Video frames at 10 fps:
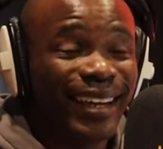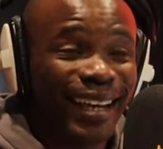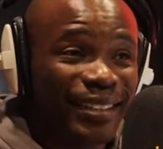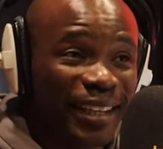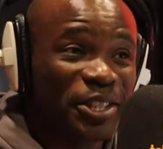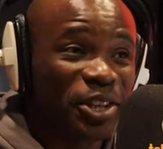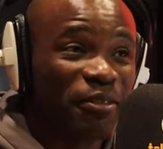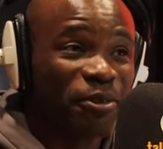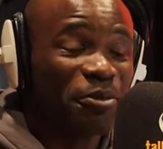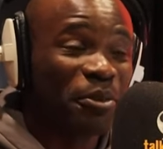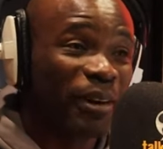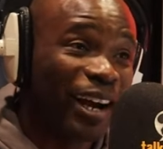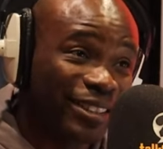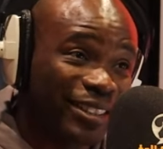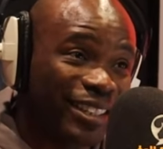get deja vu from
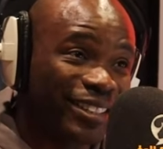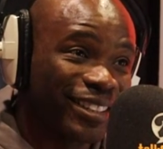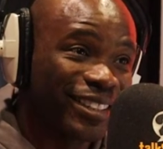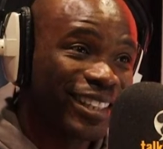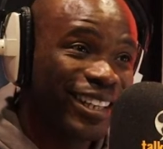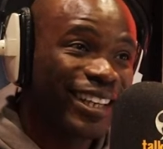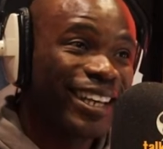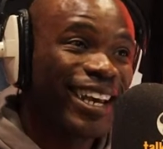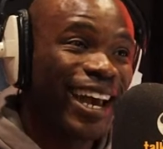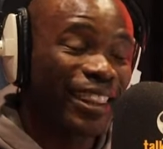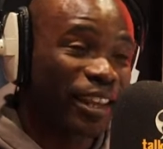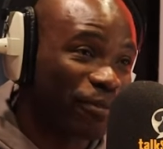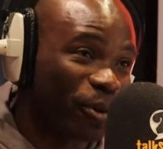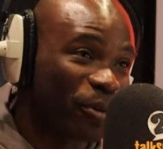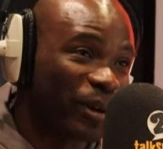last season and they
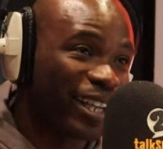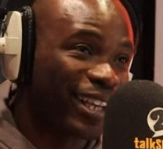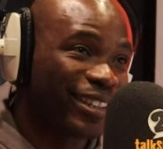fall away again?